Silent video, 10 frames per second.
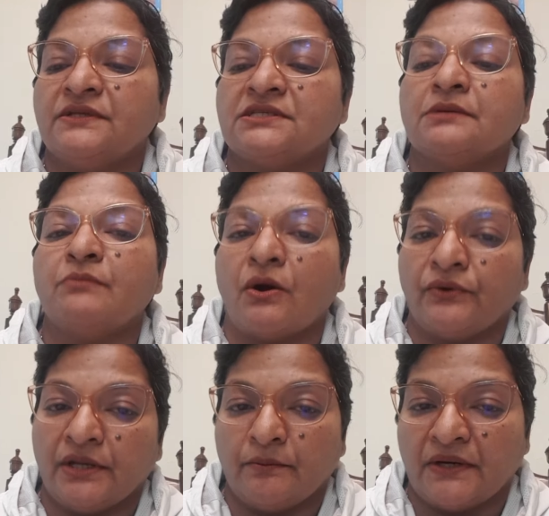will see
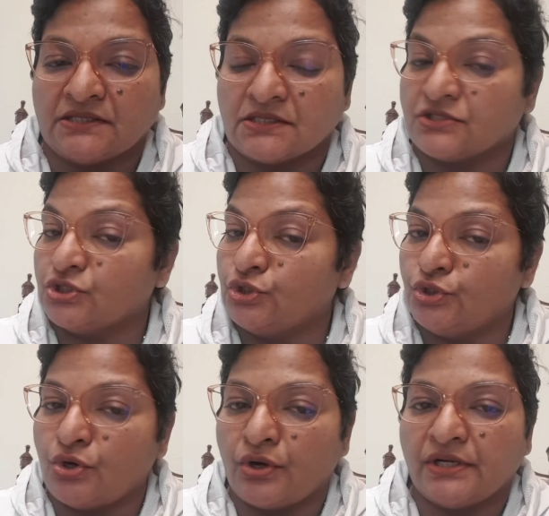bounding pulses,
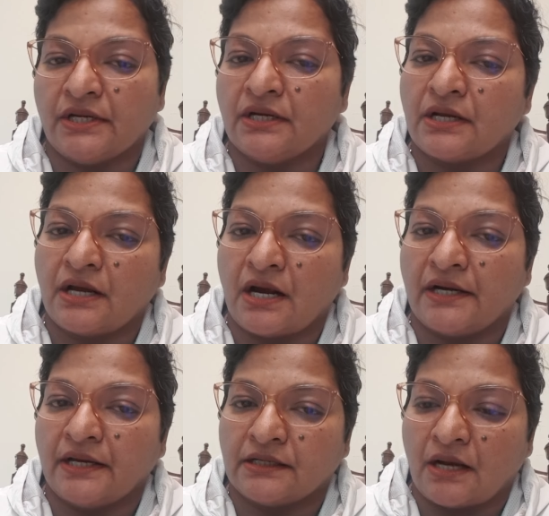not in
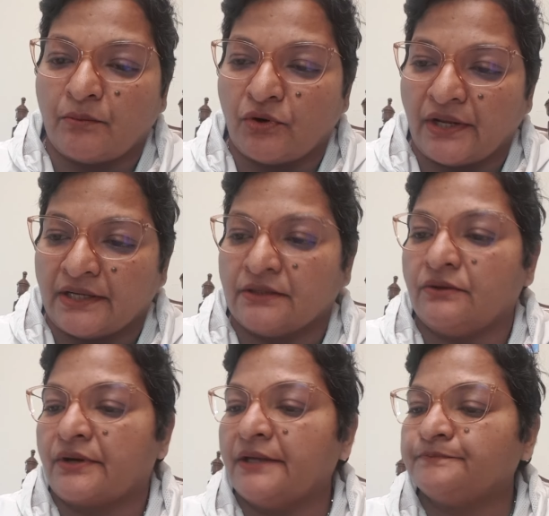cardiac tamponade.
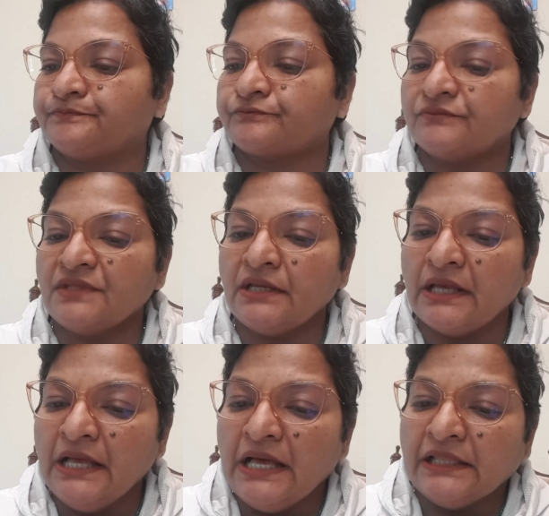Okay,
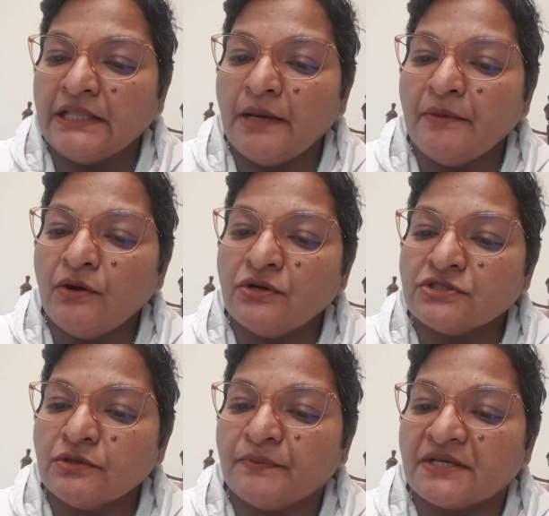they may
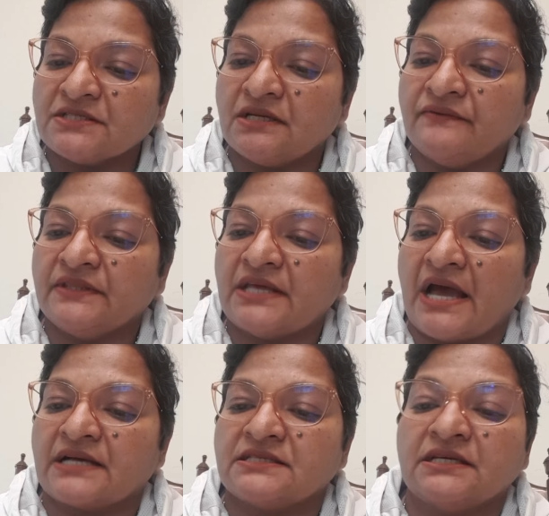also present with
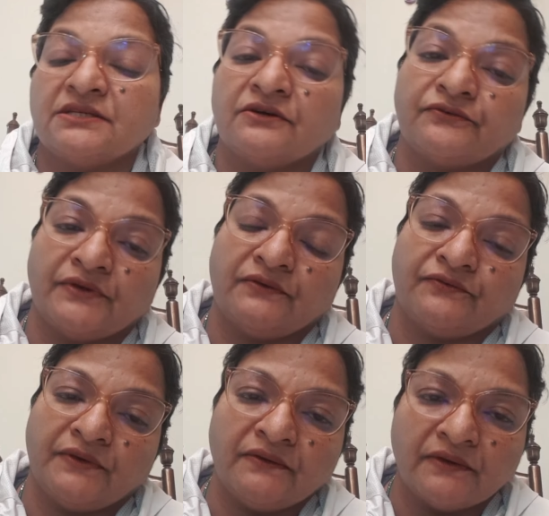anxiety or
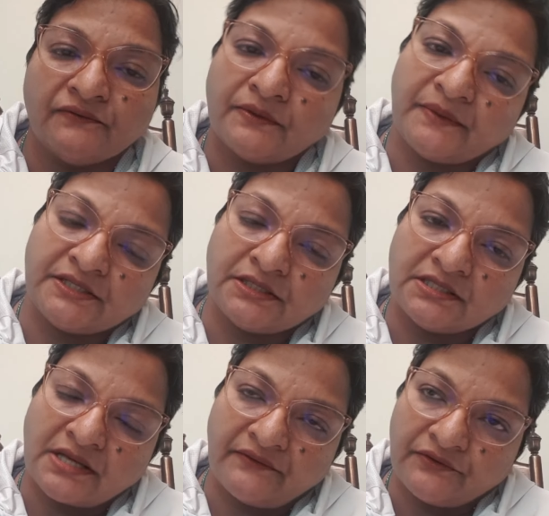fever. If the patient
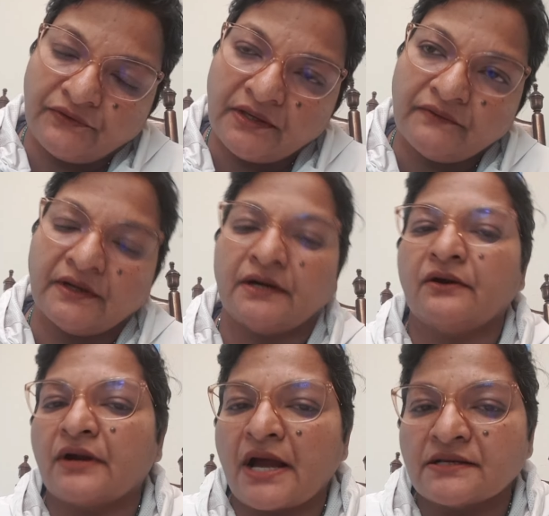is having fever
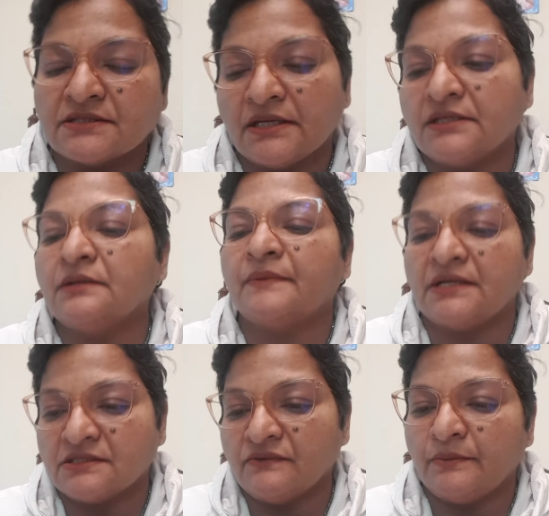or anxiety,
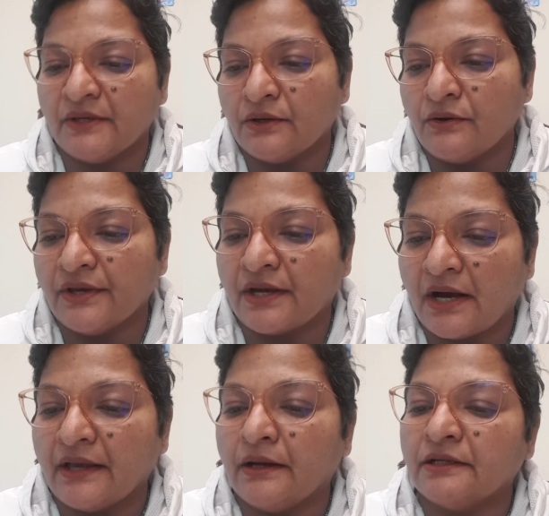pulse will be going
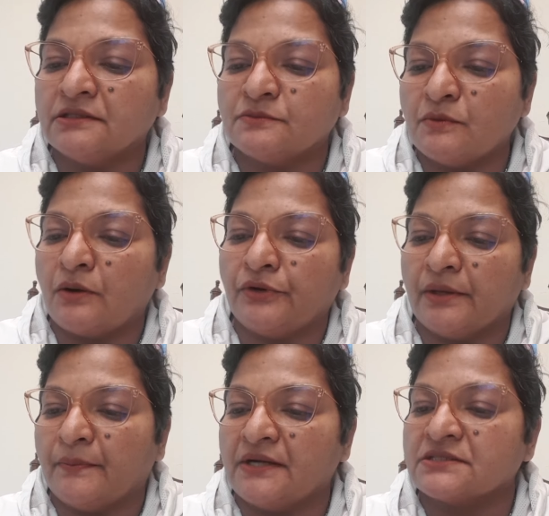high and this
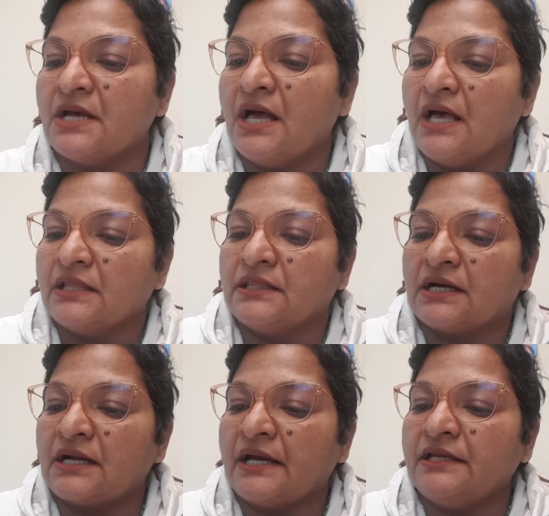bounding pulse. The
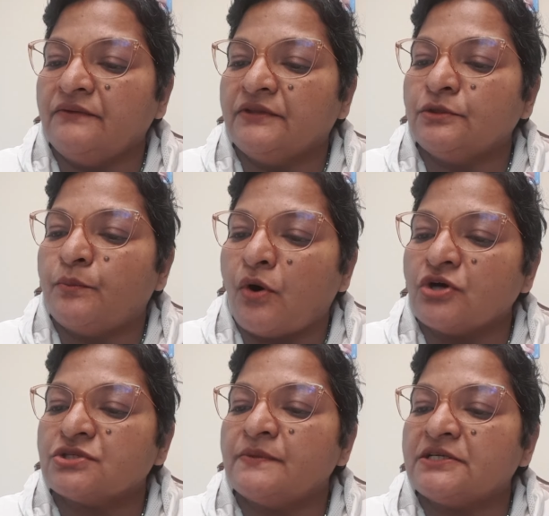client with the
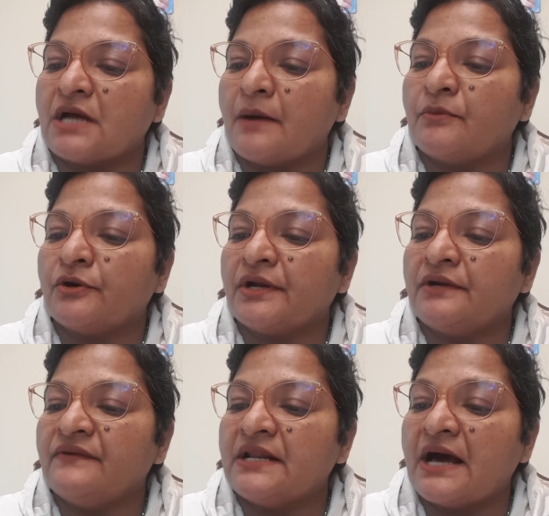possible
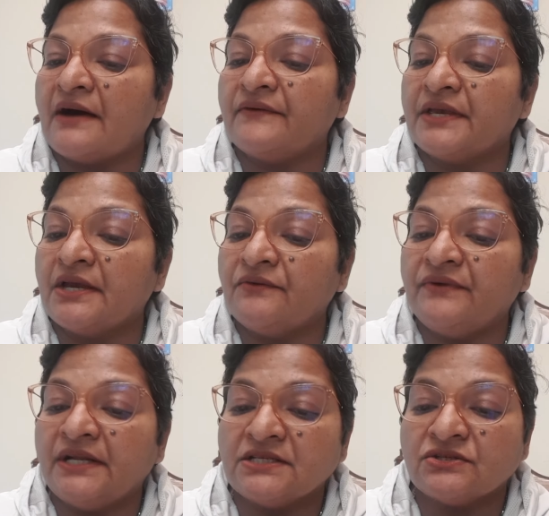tamponade will have a
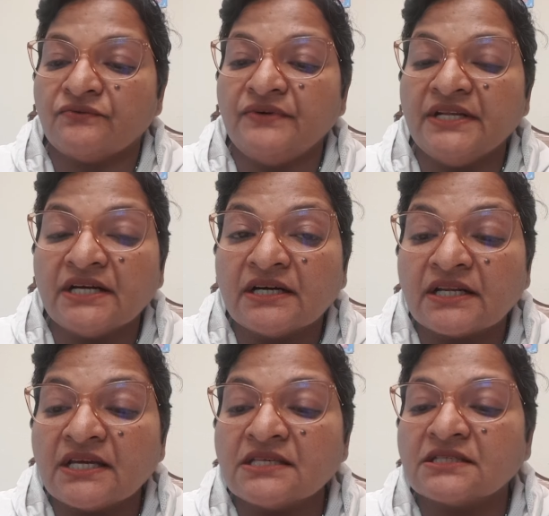evidence of
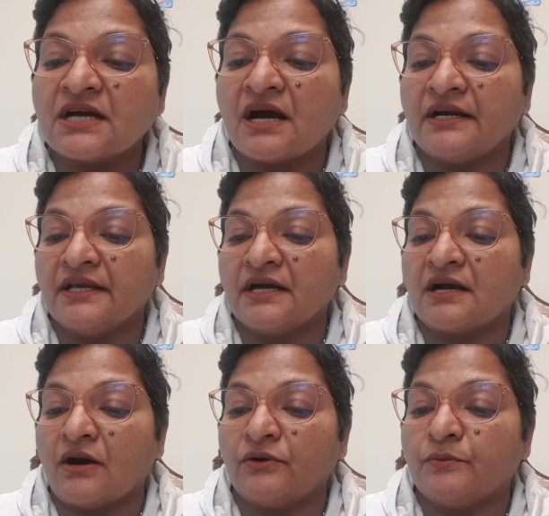decreased
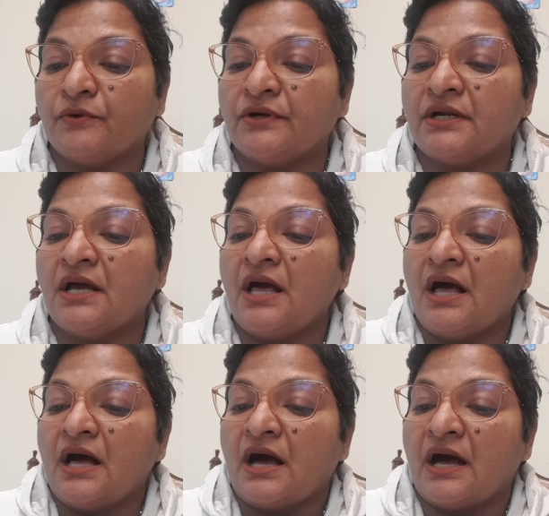cardiac output
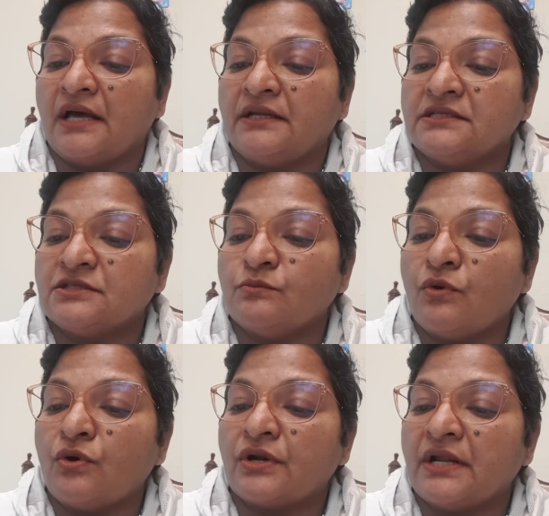and is
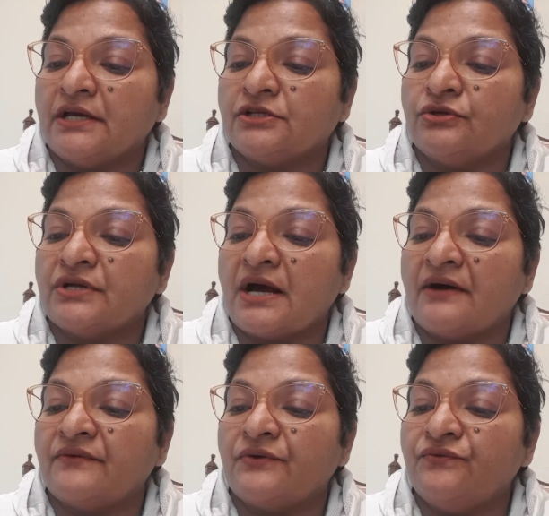more likely to
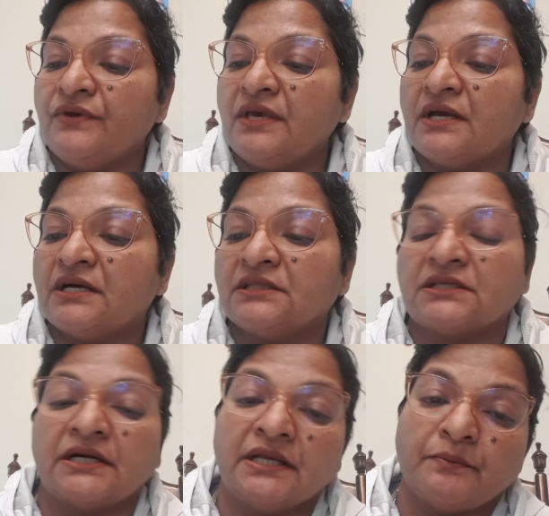have a weak
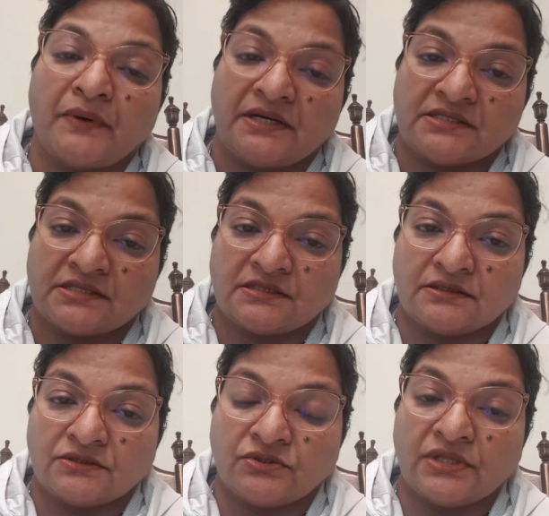thready pulse.
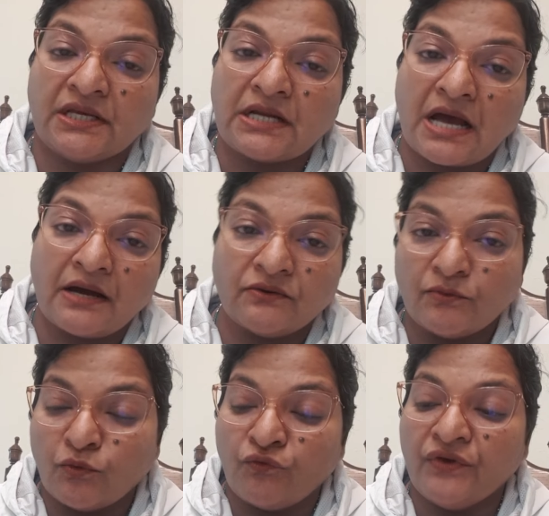So they'll have
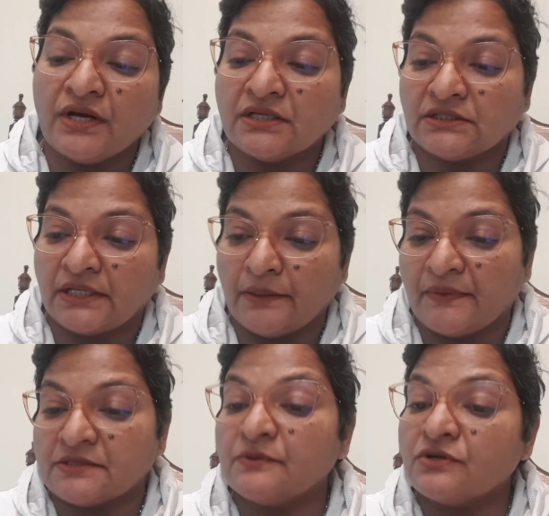weak thready
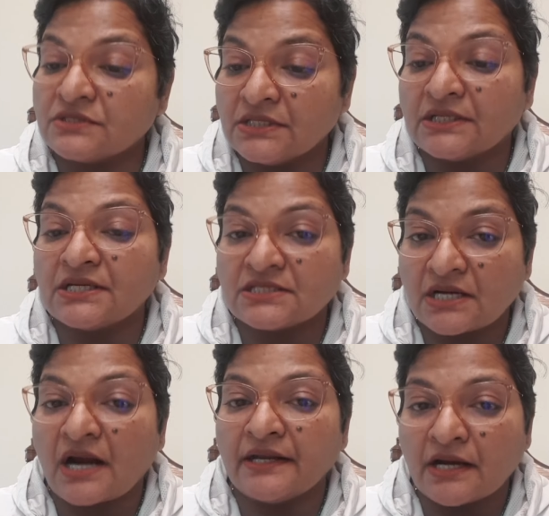pulse because
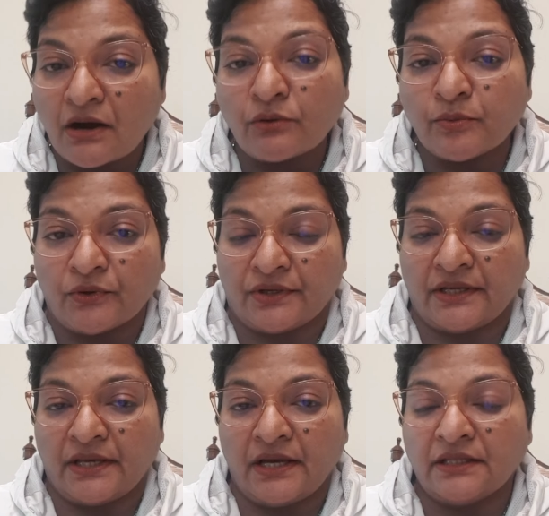decreased cardiac output.
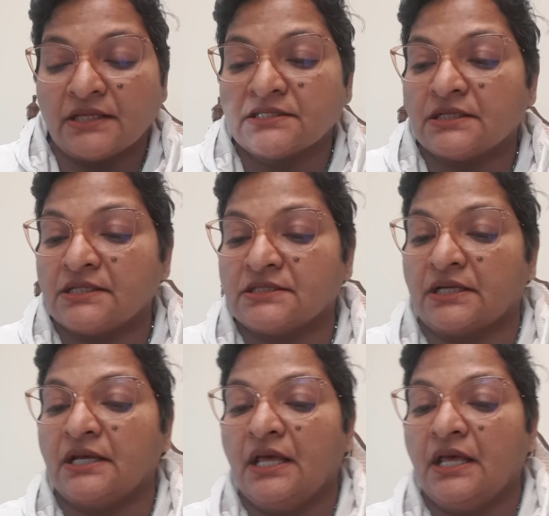Yeah, that's the reason.